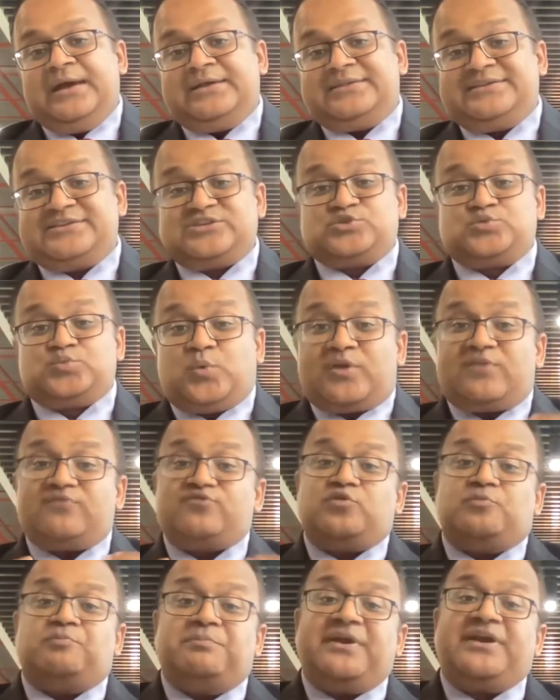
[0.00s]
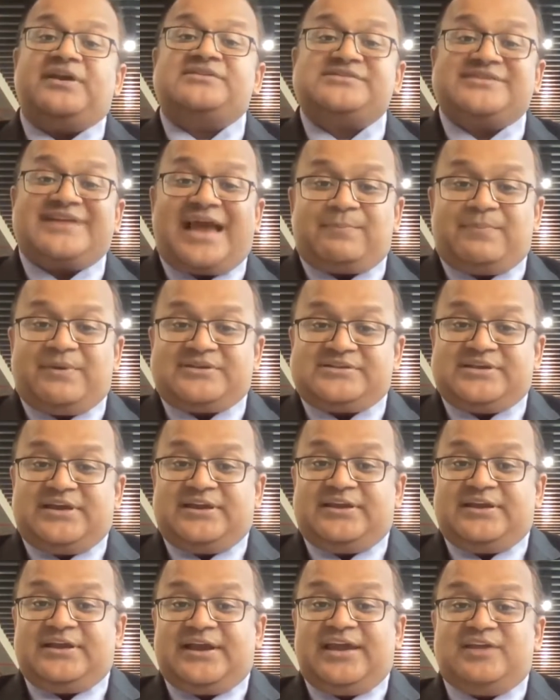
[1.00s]
This is one of the biggest CAPEX
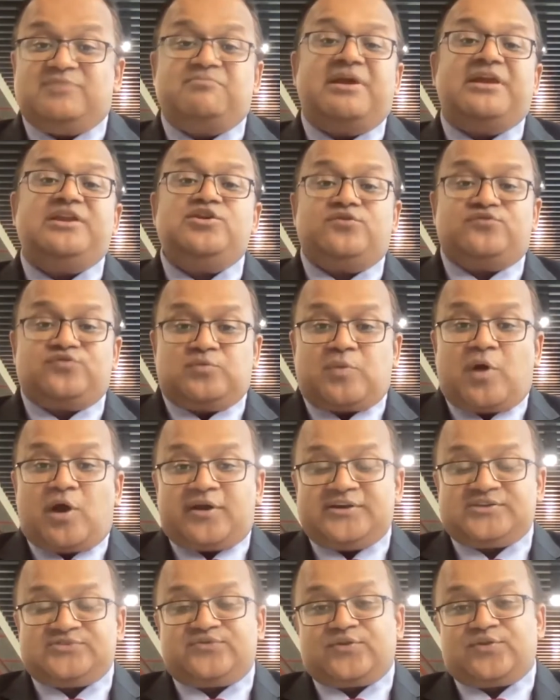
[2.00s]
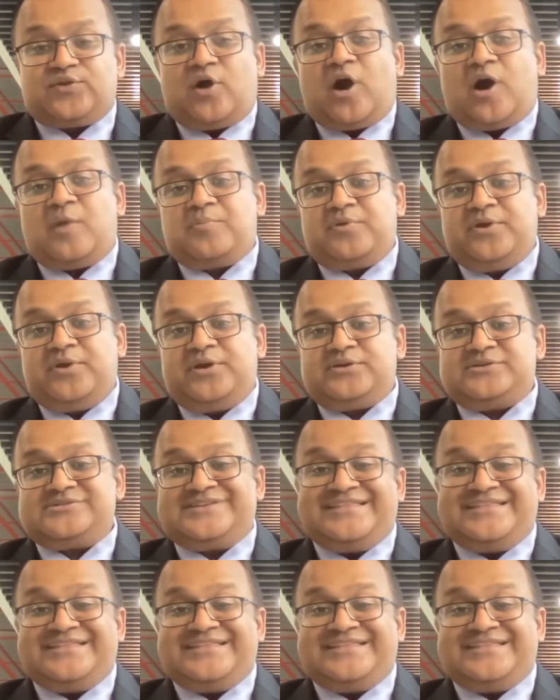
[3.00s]
area in many of the markets for the operators,